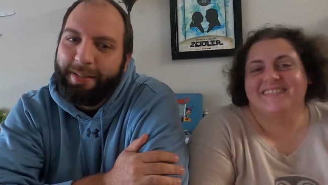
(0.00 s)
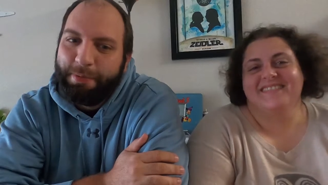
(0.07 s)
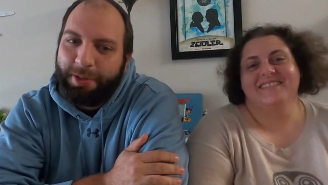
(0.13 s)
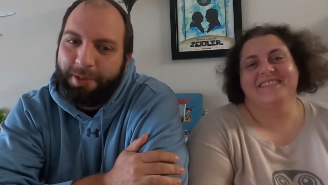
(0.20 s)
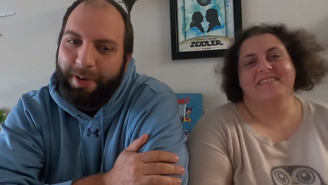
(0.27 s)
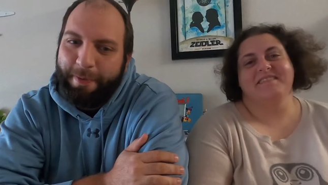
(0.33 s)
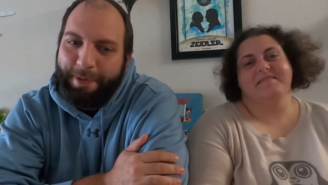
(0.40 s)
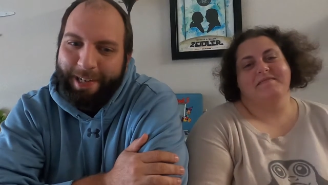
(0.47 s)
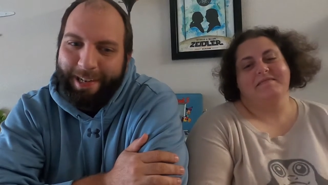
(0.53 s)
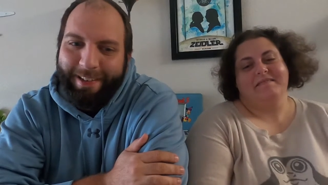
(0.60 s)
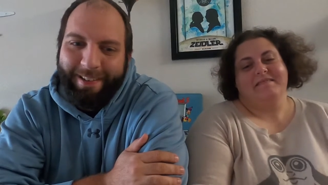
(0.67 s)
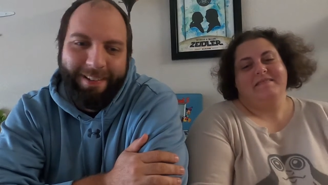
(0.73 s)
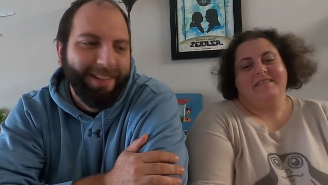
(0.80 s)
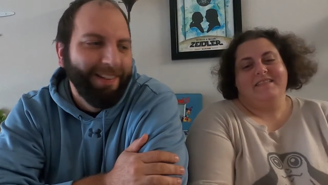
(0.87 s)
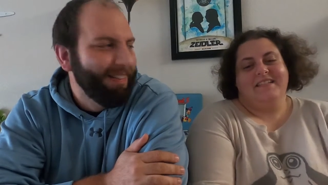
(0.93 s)

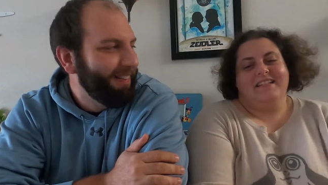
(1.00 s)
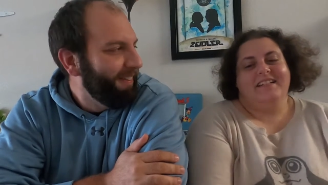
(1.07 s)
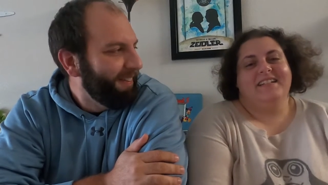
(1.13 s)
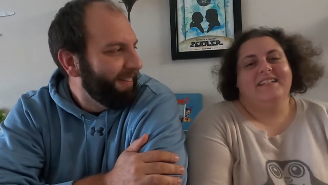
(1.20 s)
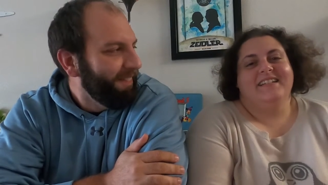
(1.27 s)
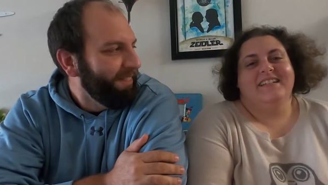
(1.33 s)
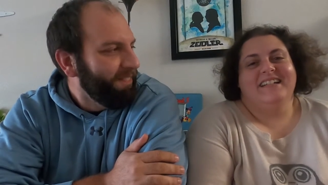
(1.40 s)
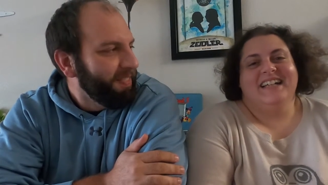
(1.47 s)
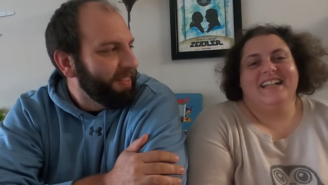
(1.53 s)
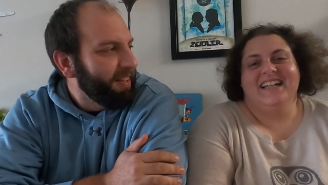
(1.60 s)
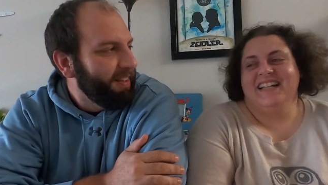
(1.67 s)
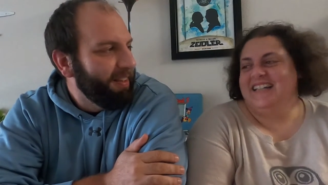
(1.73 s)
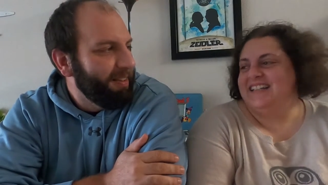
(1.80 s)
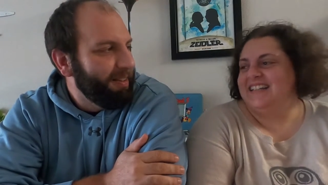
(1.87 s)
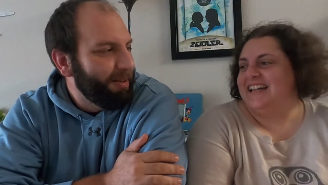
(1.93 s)
Speaker 1: subscription.
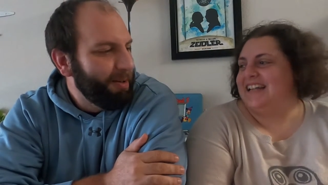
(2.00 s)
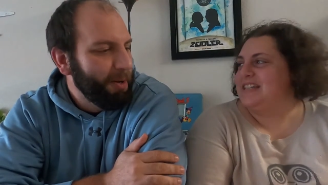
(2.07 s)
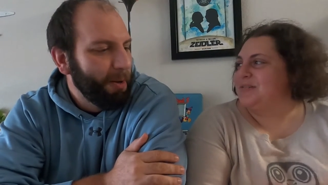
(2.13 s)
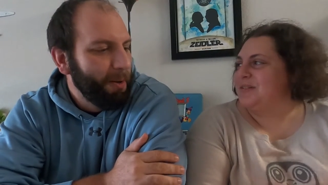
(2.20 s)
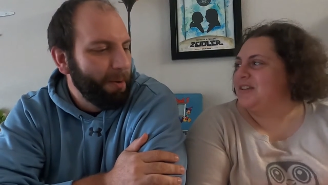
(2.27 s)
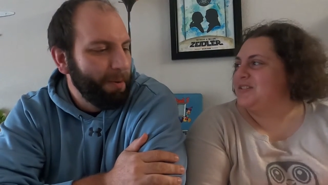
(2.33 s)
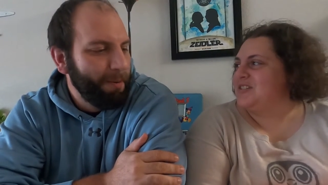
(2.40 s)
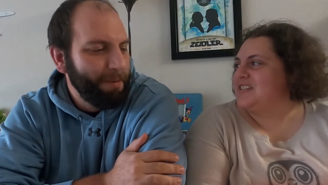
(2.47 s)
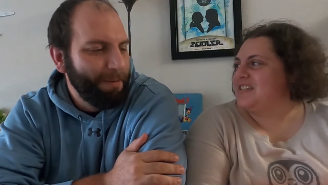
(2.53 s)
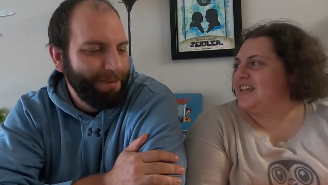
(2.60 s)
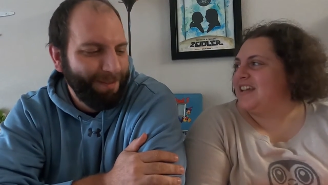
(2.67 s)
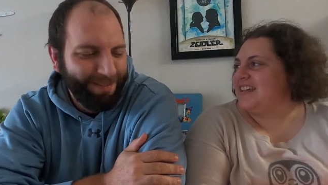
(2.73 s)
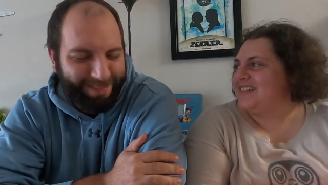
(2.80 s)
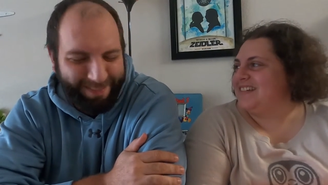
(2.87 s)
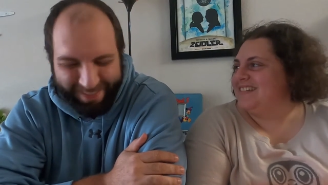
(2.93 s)
Speaker 2: That's what I just
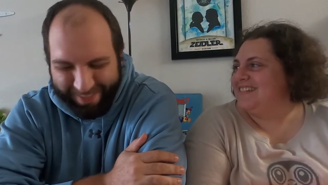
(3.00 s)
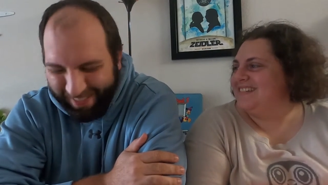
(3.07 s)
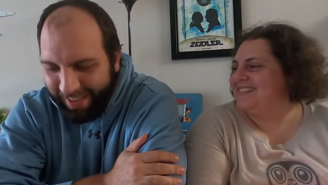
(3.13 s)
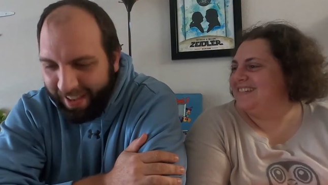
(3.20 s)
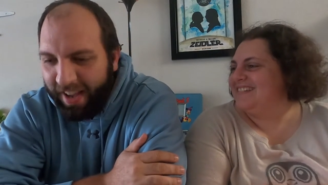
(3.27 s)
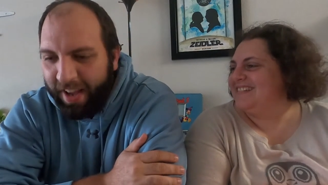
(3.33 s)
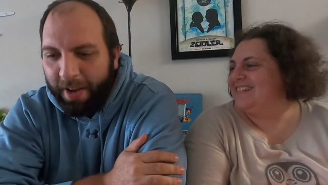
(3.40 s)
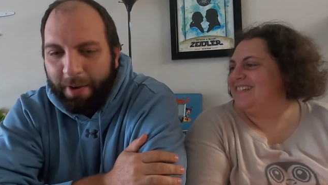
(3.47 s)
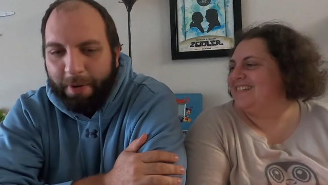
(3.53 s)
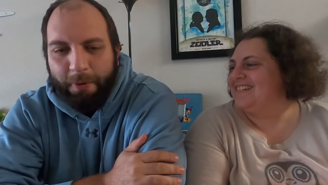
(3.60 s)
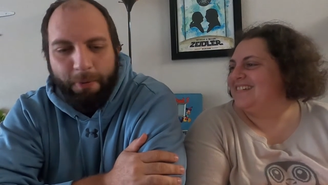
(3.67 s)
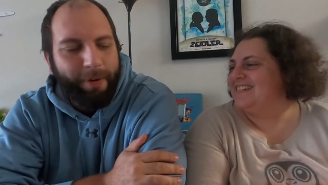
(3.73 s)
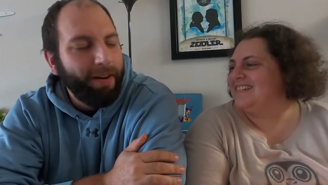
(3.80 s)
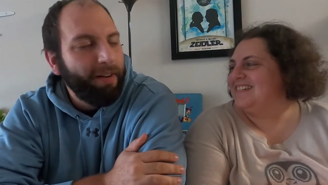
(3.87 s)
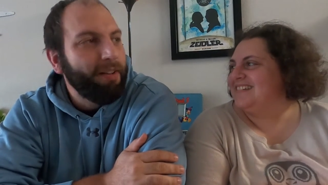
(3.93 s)
said.
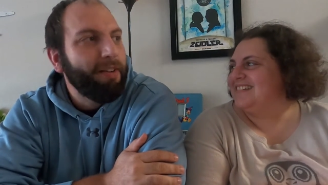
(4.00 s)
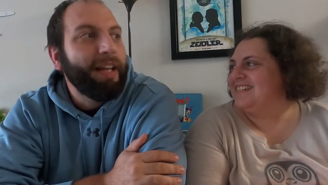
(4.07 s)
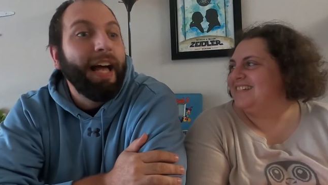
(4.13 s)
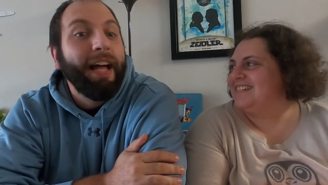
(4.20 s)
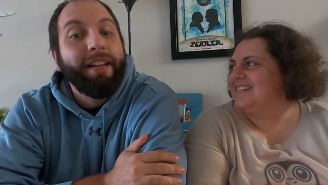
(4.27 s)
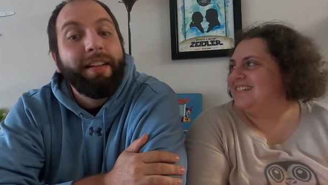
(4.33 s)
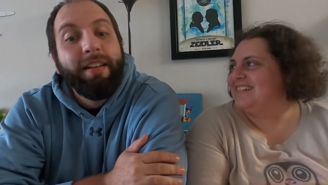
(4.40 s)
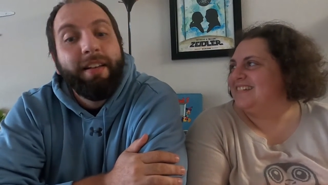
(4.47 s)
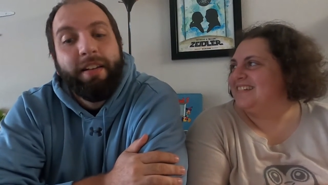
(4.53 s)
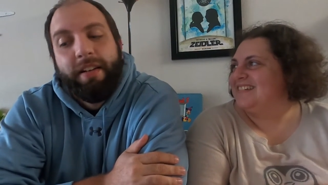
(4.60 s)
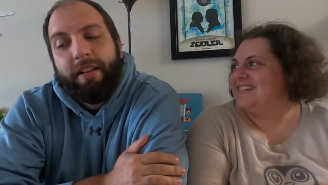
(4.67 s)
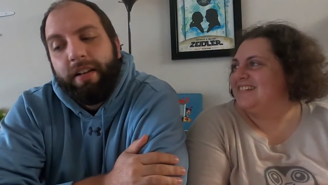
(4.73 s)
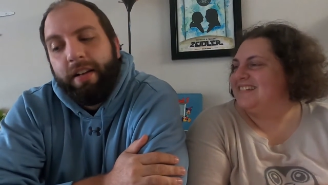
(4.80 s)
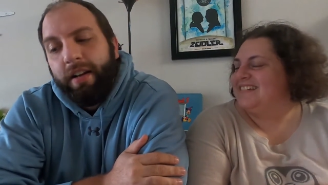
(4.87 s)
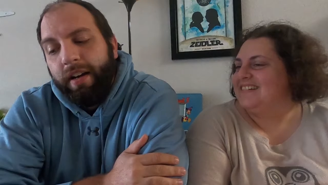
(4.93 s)
Speaker 1: Where you get
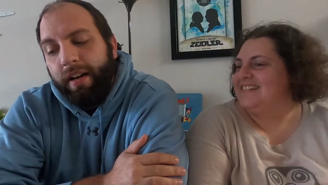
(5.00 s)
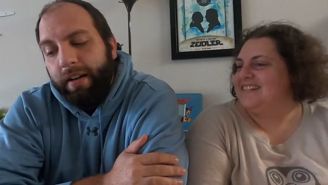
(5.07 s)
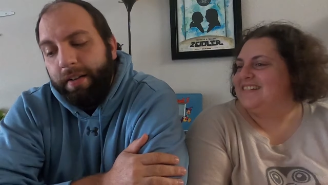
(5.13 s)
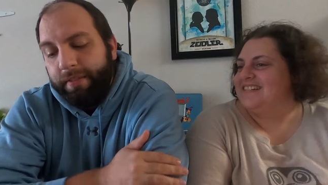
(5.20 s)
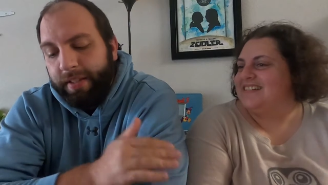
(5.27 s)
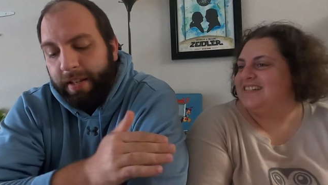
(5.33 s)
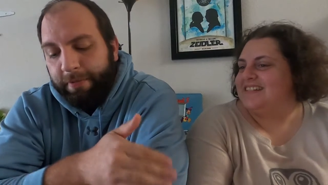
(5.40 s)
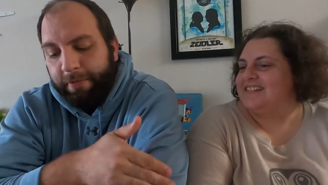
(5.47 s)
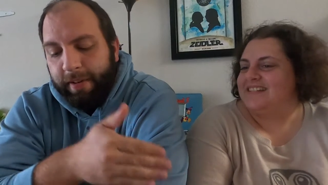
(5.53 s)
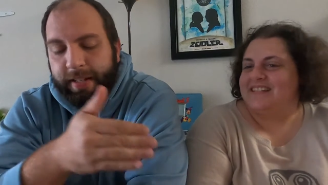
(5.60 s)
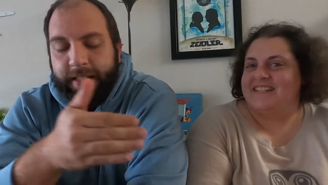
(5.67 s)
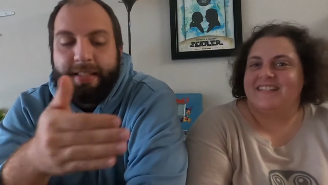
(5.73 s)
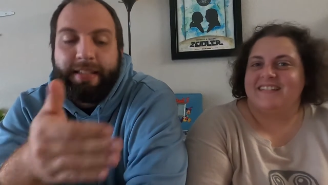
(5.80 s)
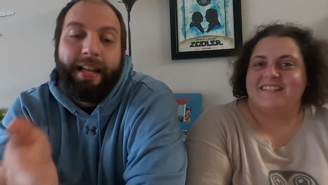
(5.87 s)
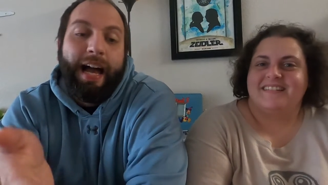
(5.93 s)

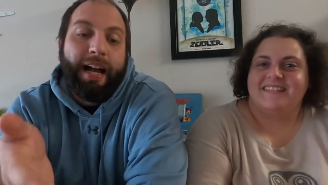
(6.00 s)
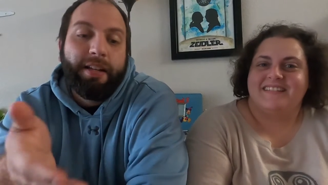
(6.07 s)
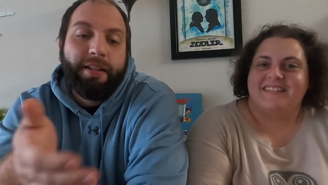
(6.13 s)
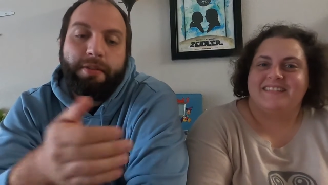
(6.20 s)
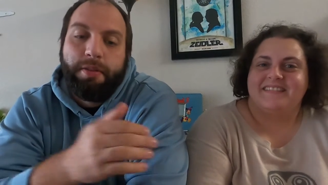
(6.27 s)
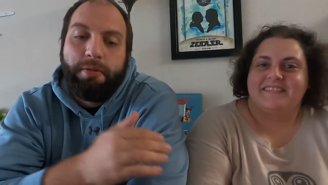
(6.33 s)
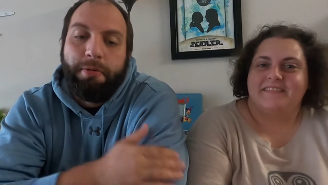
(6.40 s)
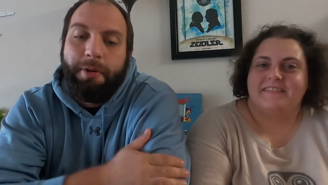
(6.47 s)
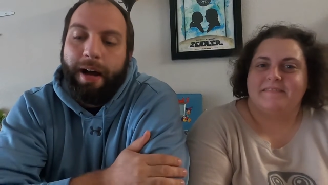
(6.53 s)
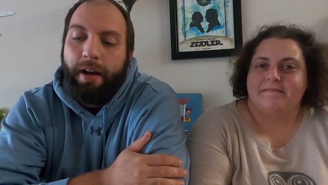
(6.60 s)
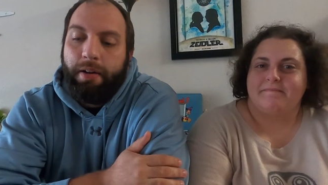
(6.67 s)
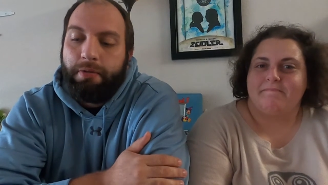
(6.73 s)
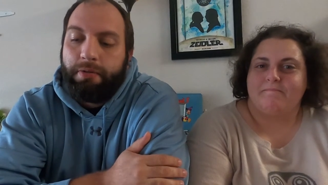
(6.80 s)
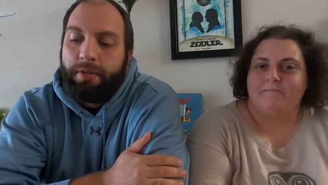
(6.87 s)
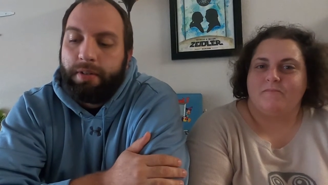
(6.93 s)
different snacks
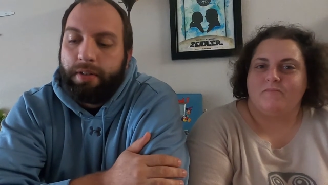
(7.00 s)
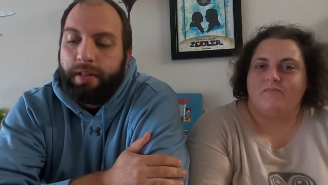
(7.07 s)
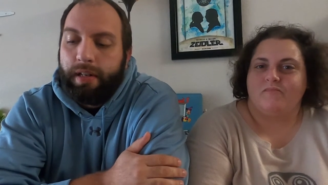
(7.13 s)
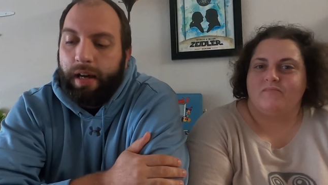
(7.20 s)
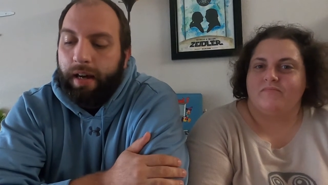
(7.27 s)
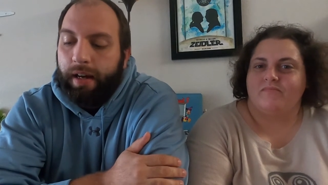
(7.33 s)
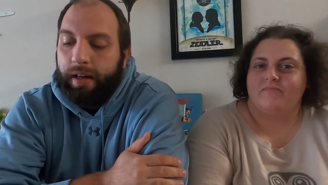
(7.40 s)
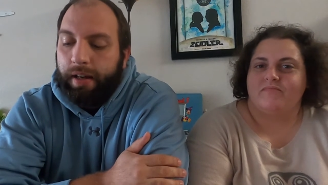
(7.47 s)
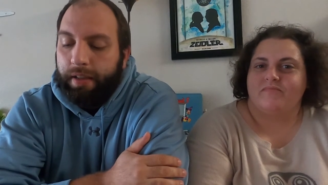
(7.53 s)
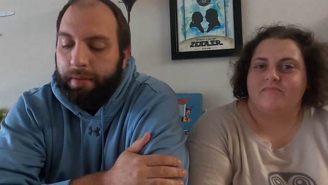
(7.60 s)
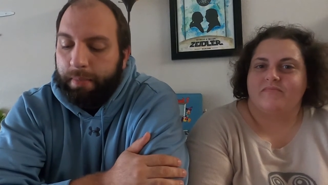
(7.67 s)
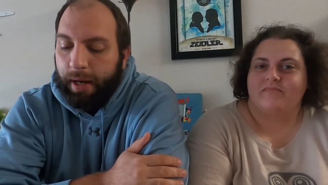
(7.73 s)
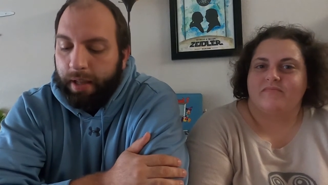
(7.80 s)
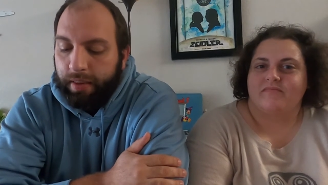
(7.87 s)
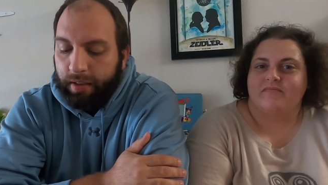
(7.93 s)
throughout uh,
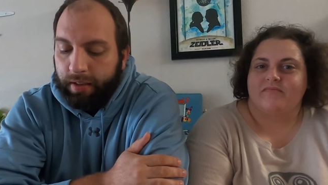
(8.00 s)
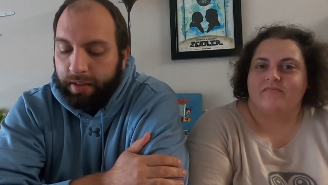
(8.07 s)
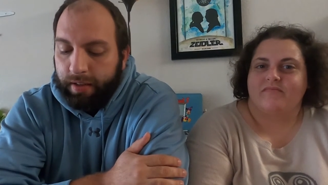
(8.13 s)
the month,